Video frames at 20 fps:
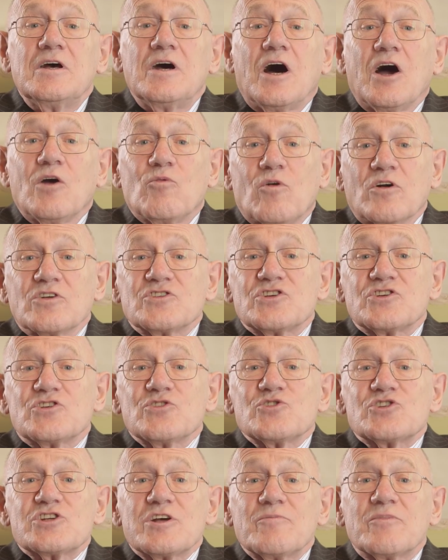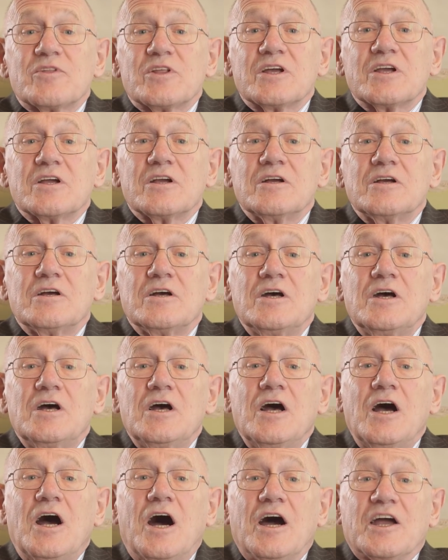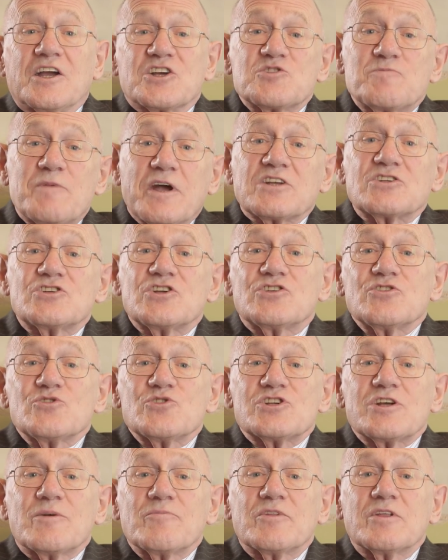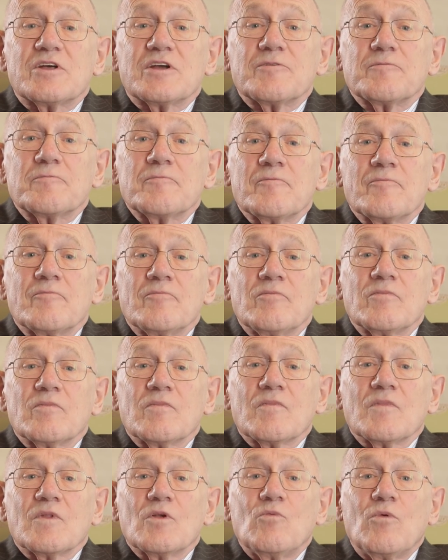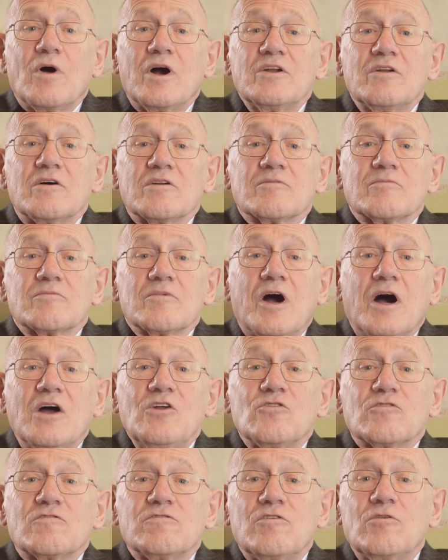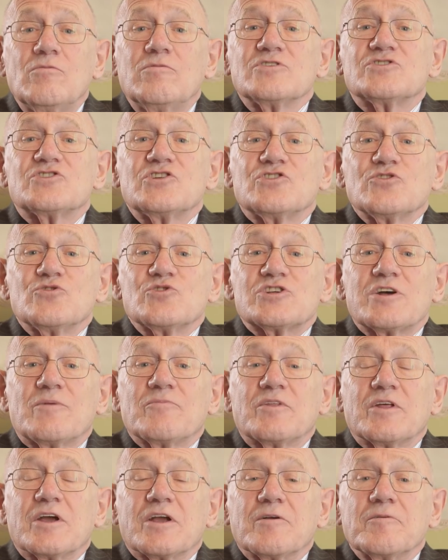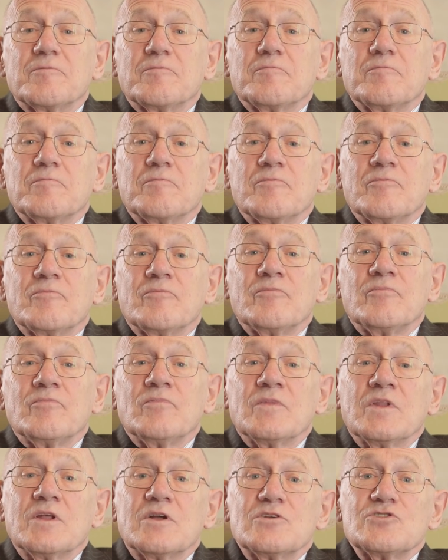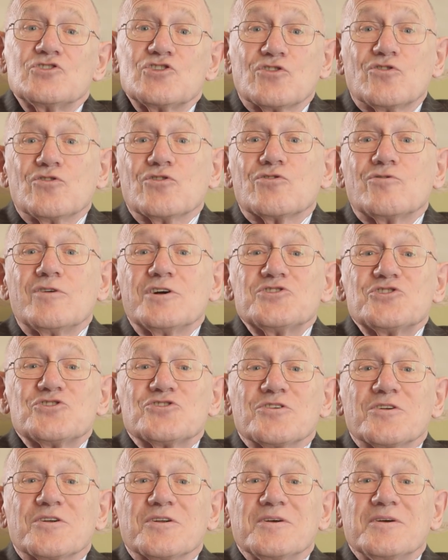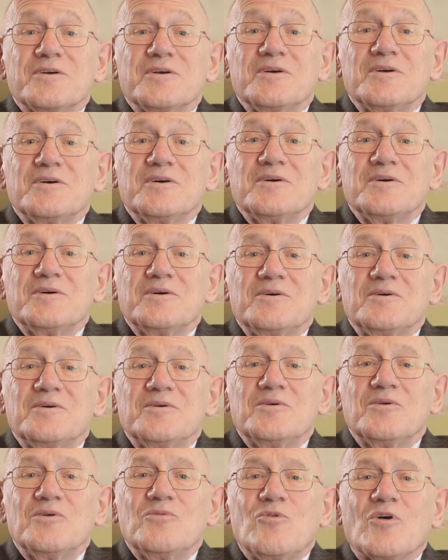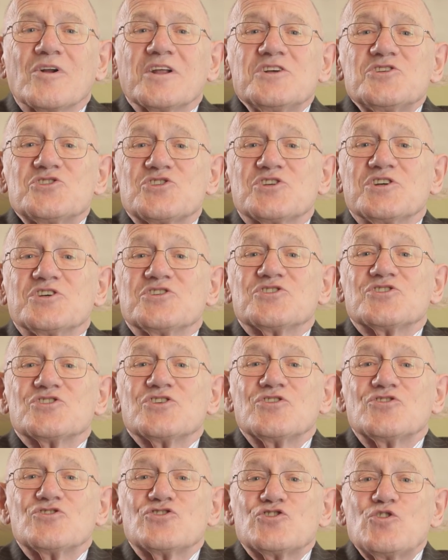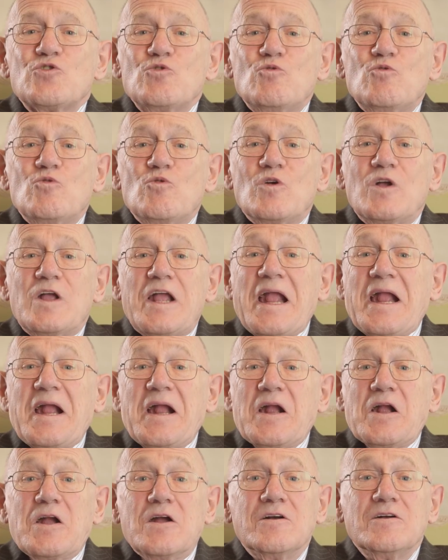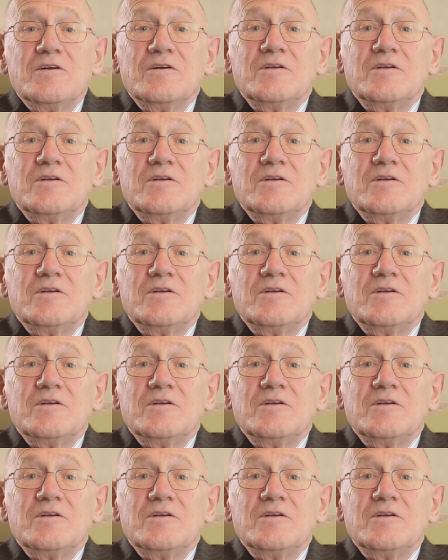I want to do something, I expect to do something. Why not, I look forward to do something? It's a good question. What is this to-ing?